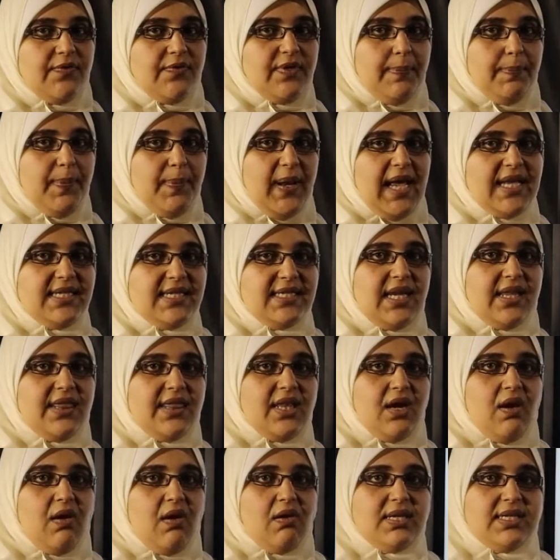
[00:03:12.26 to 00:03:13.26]
of the plastic,
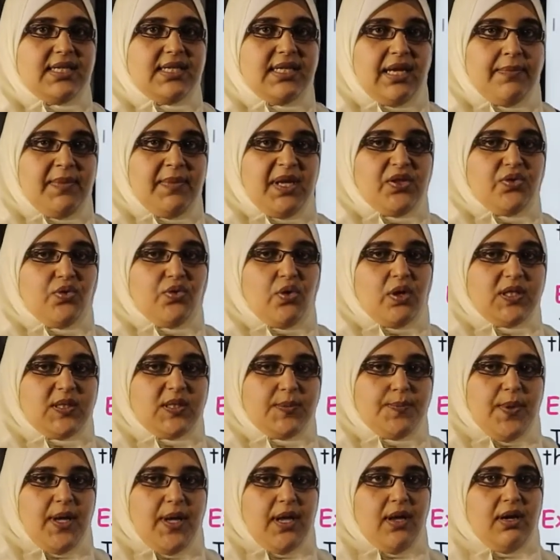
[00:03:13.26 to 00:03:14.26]
they are
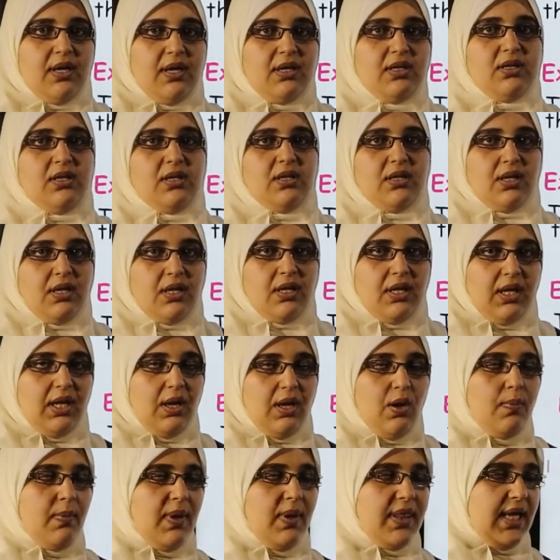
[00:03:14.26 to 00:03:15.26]
semi-transparent.
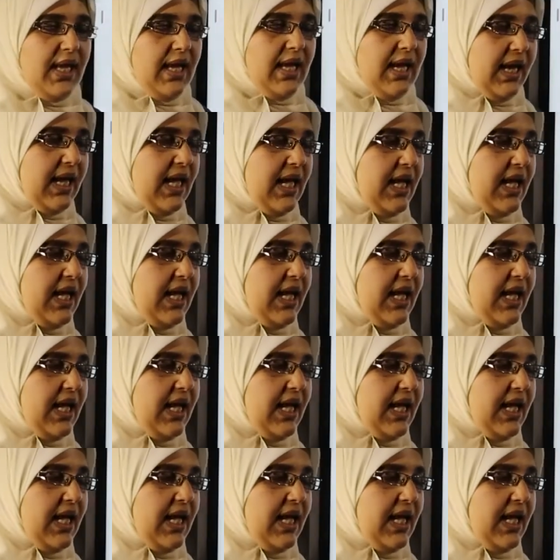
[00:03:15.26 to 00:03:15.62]
They